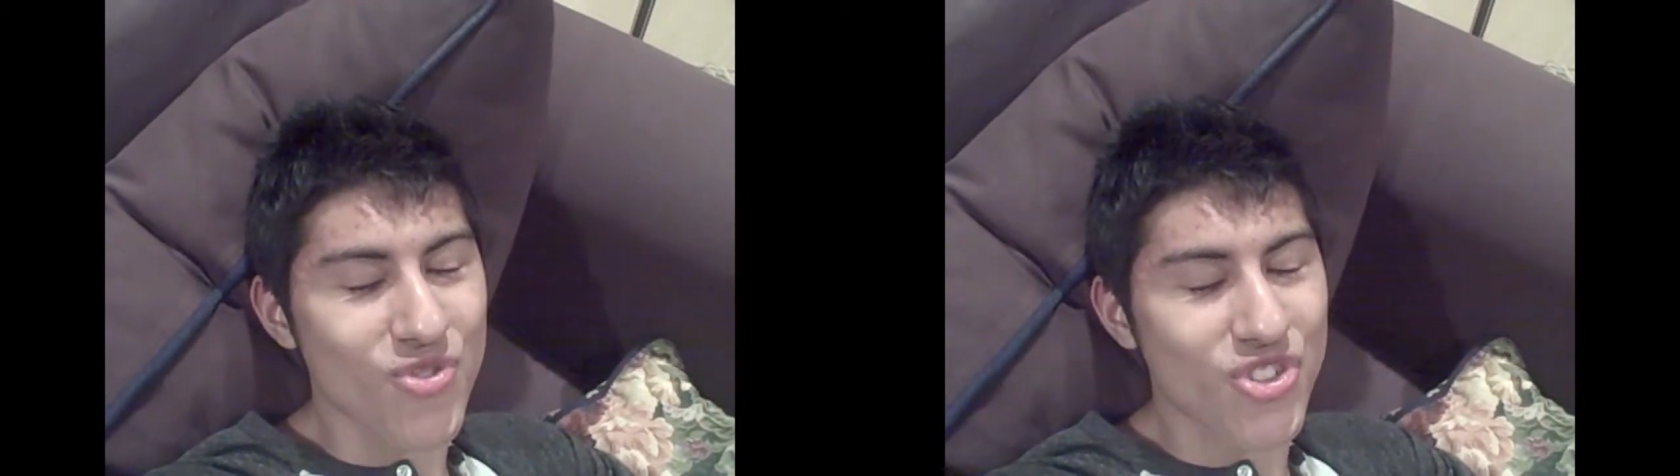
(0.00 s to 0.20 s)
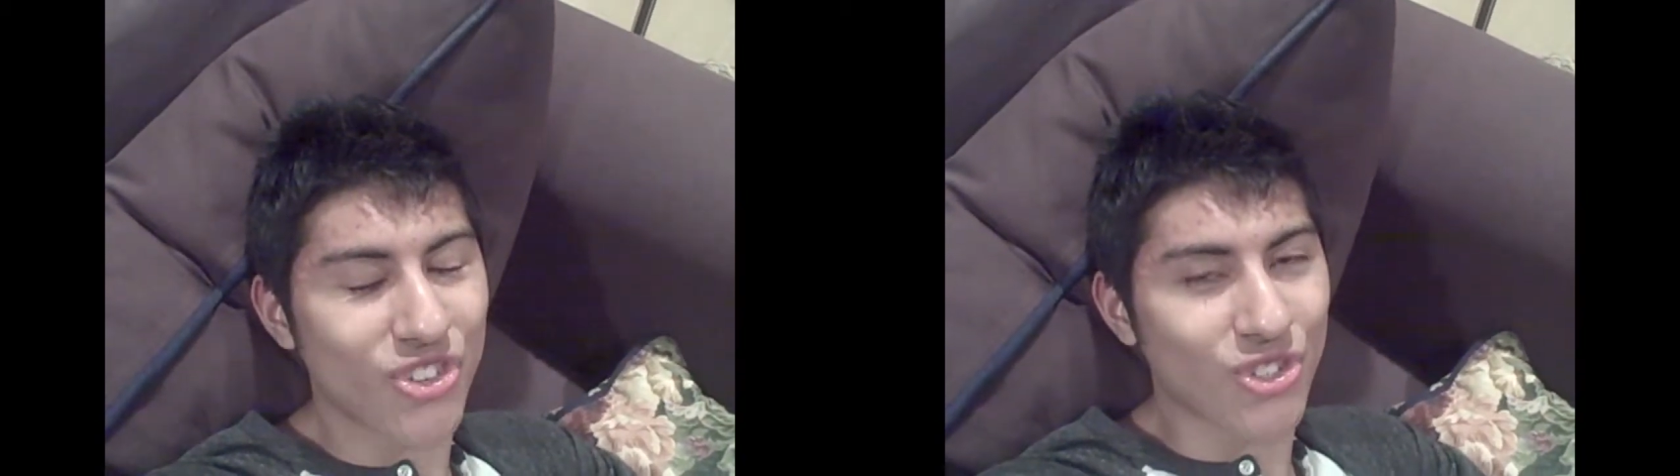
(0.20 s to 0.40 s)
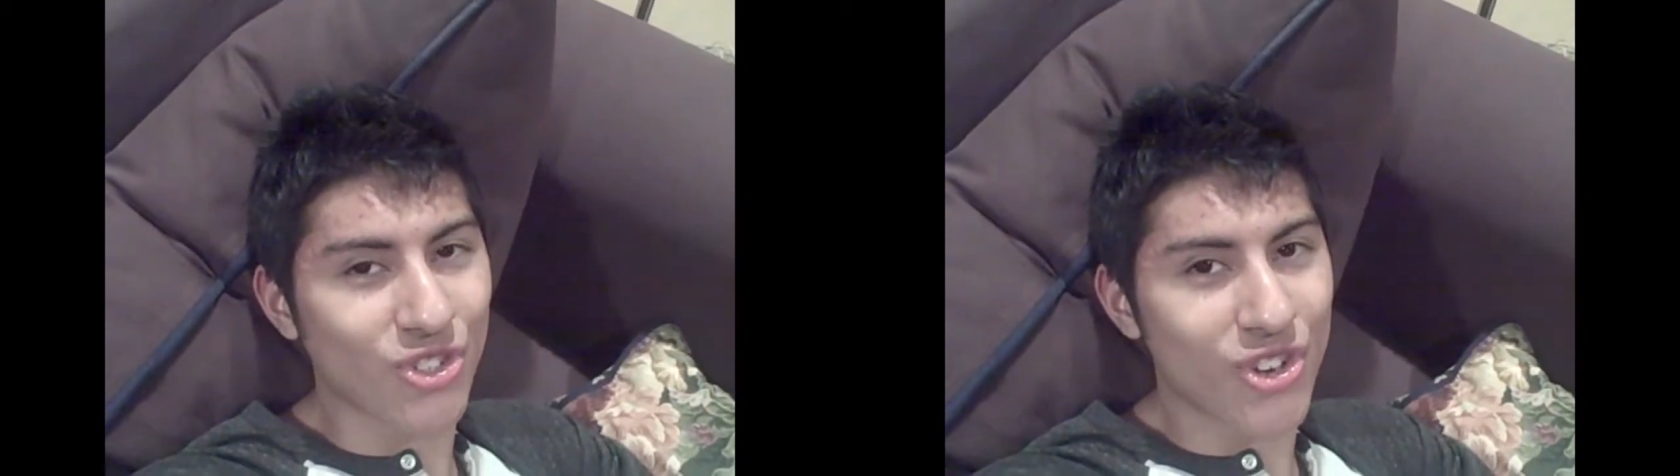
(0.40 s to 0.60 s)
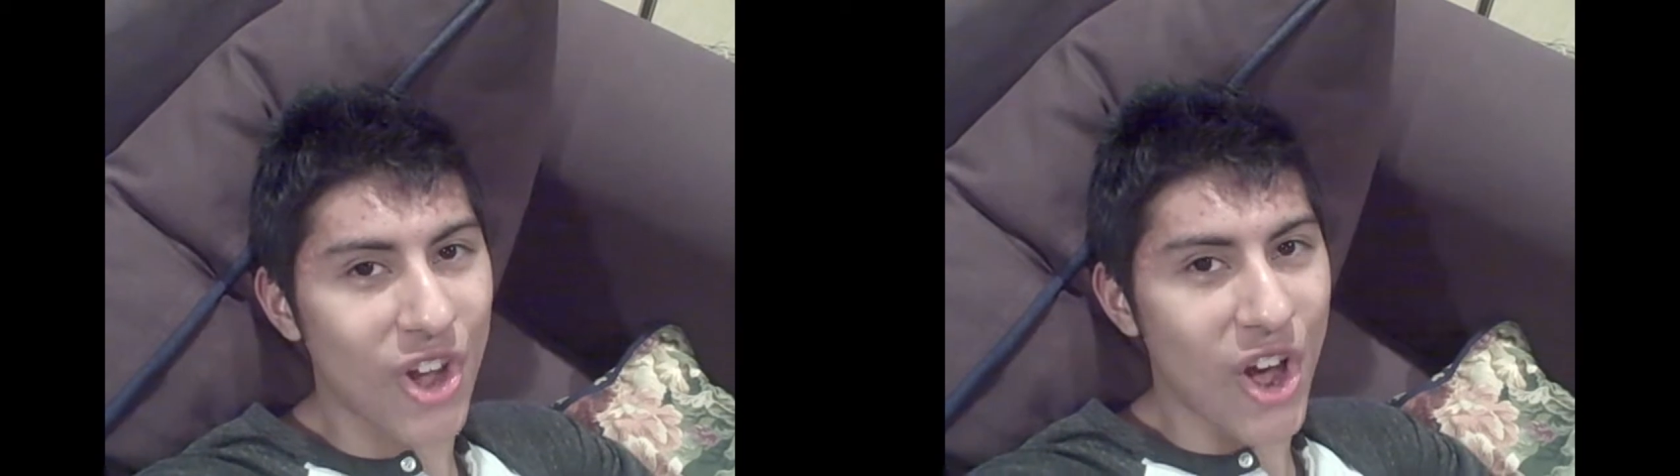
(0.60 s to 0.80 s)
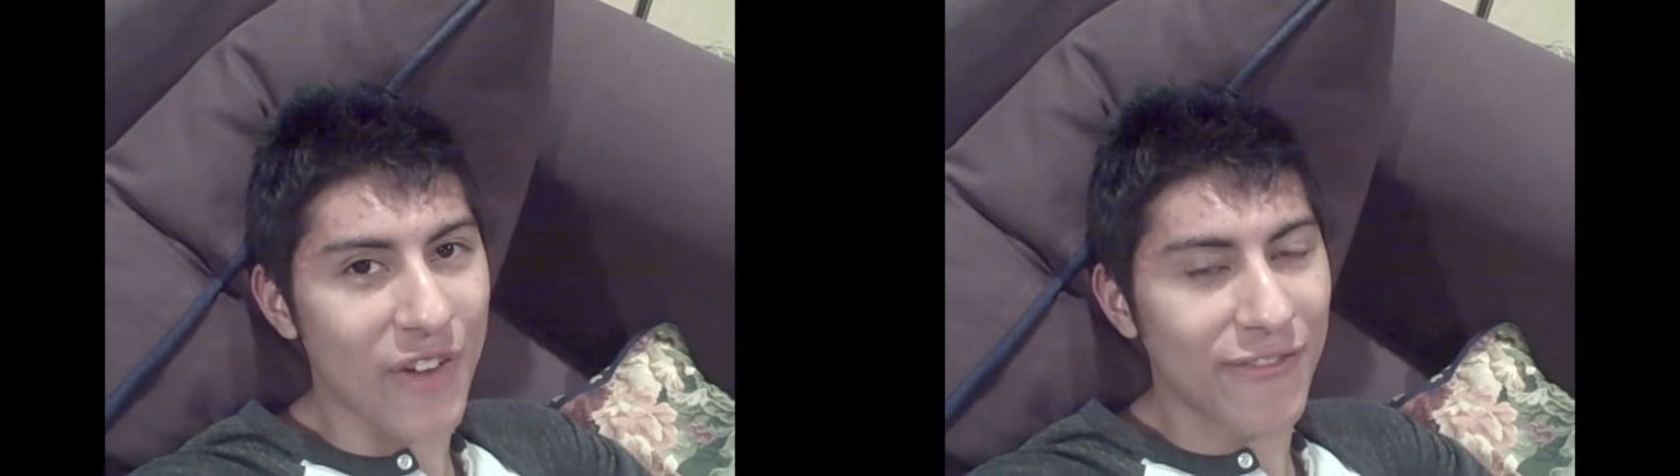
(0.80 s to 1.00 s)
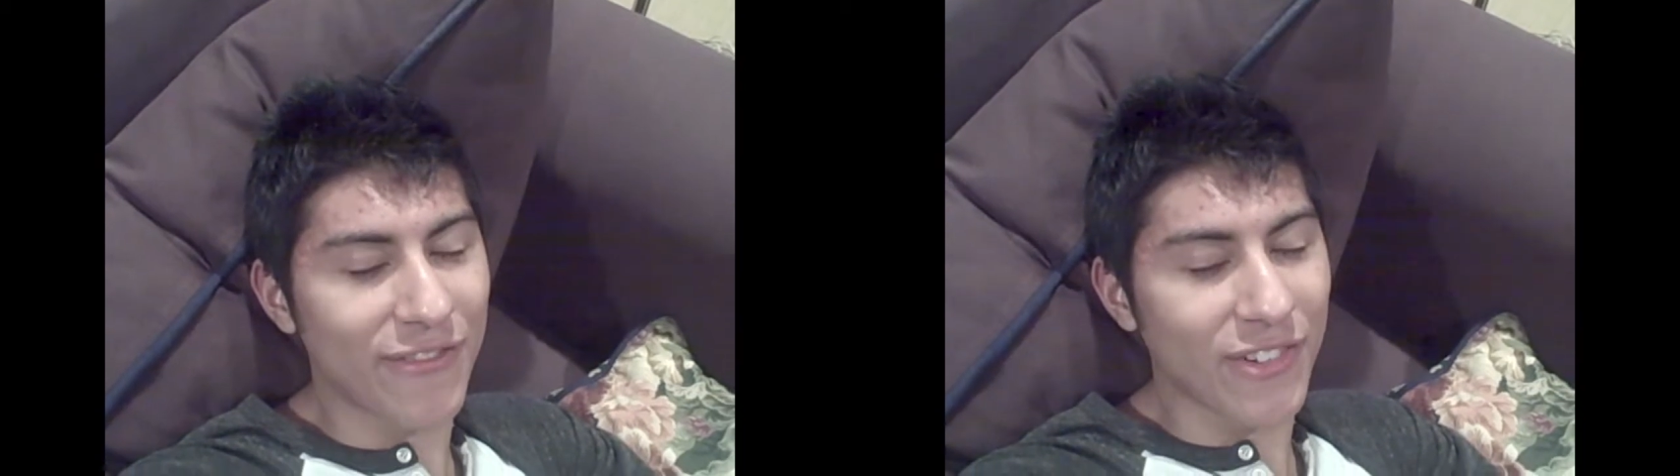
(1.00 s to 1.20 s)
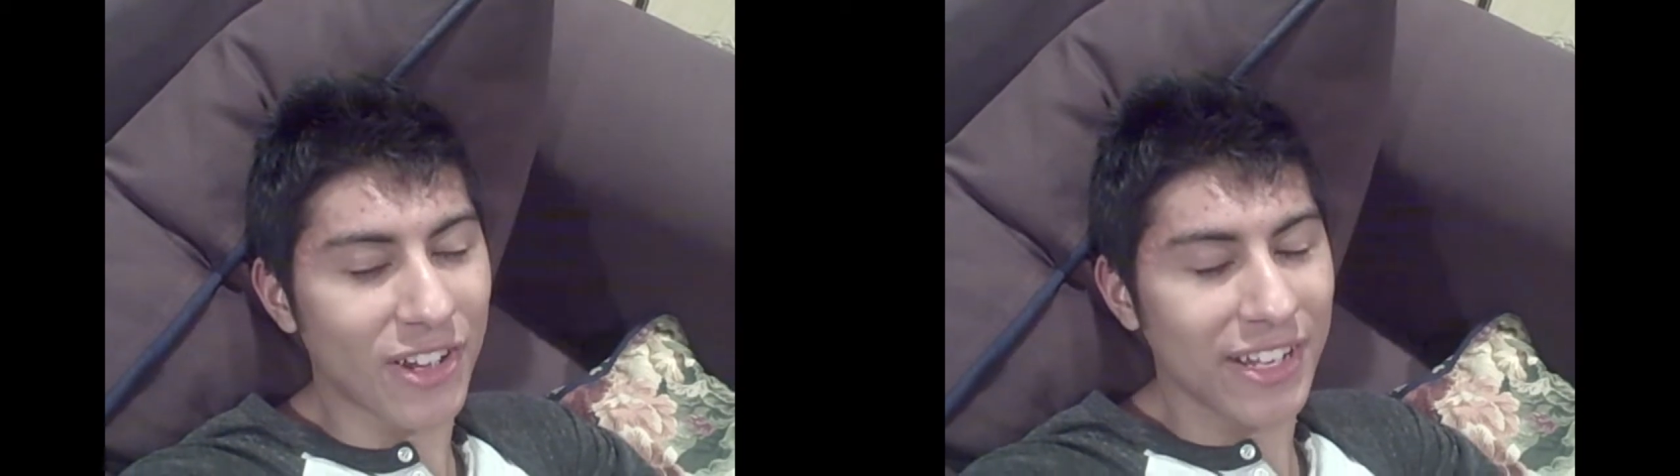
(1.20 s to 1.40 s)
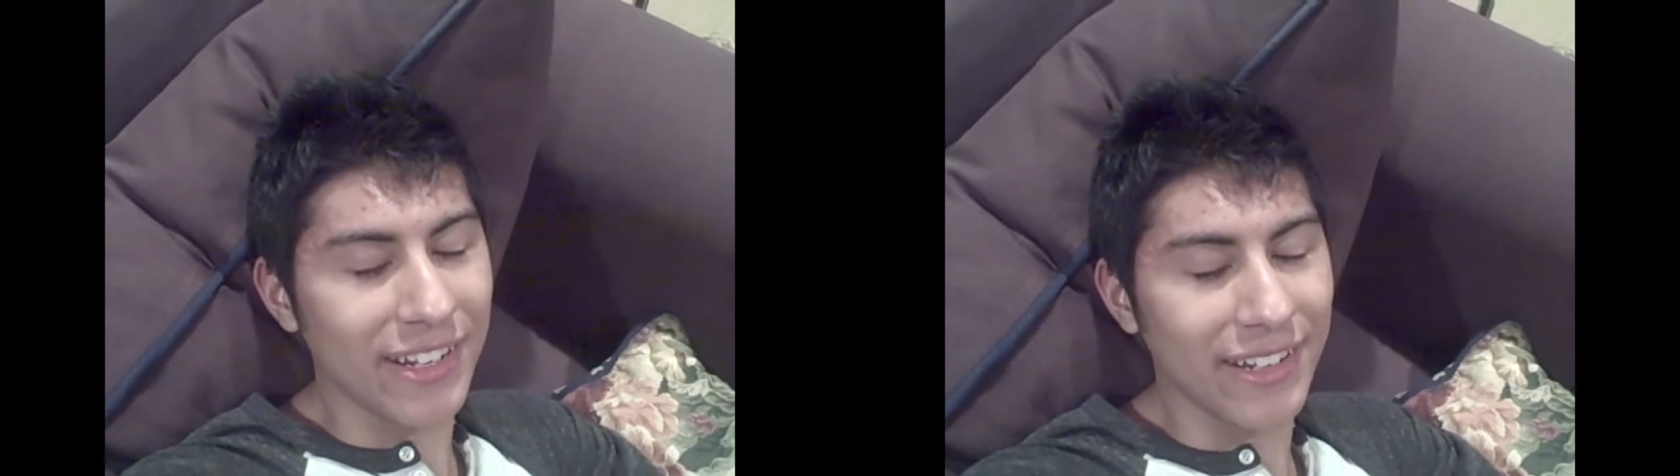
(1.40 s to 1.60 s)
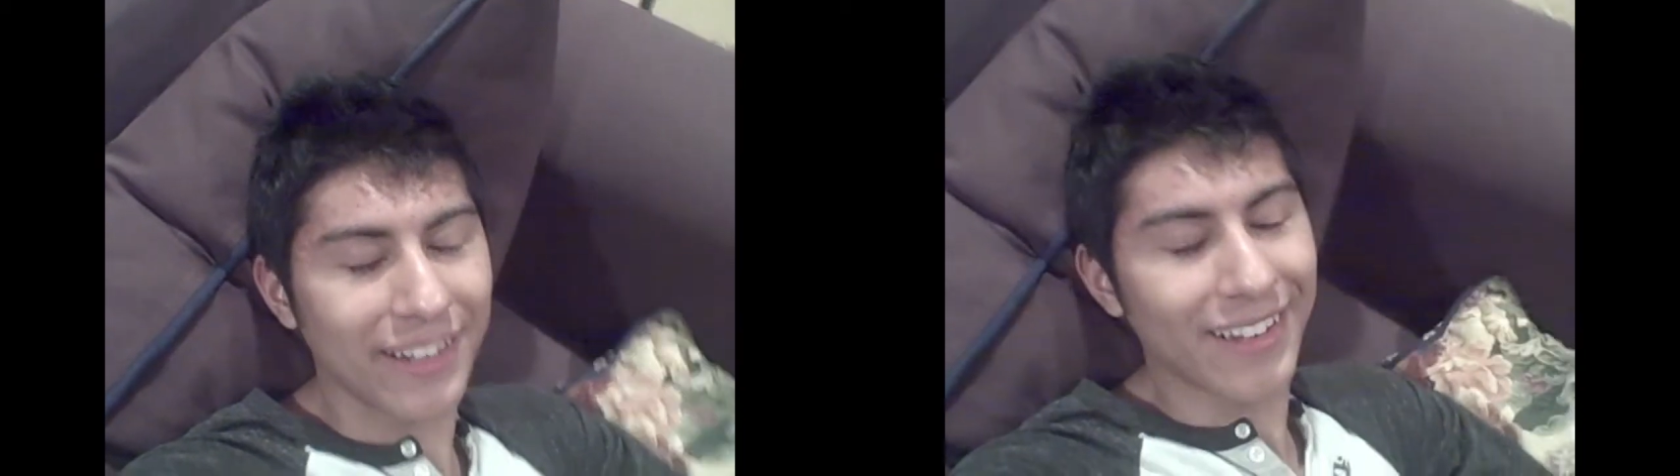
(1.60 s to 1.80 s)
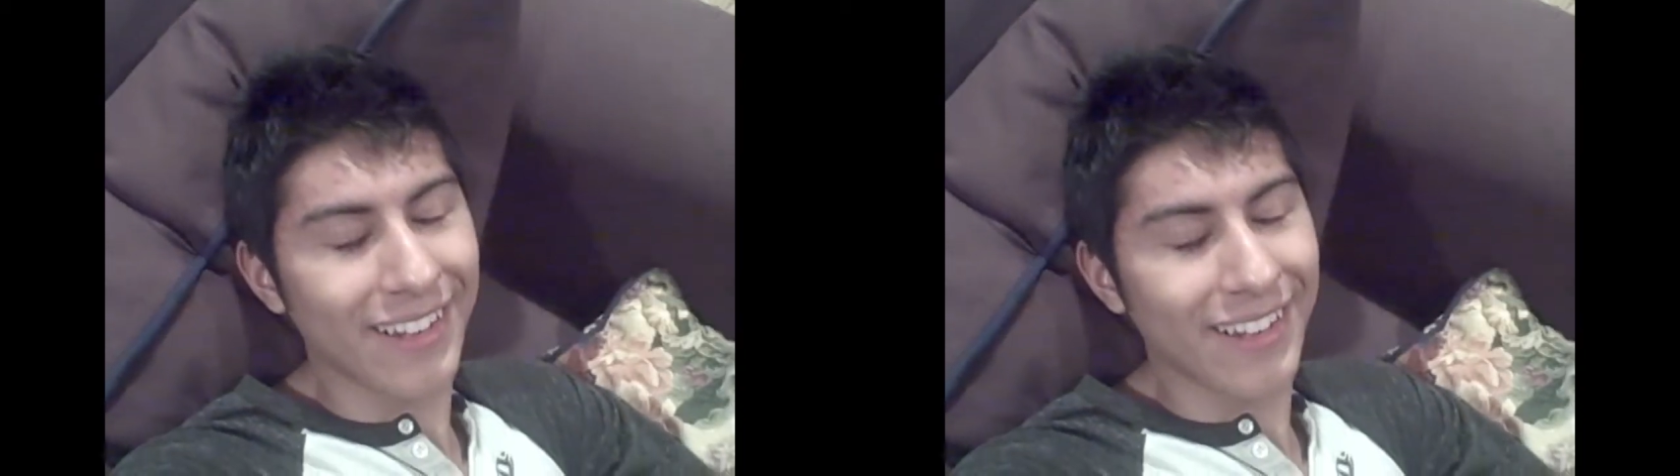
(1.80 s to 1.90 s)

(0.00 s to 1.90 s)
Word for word: this is not fun.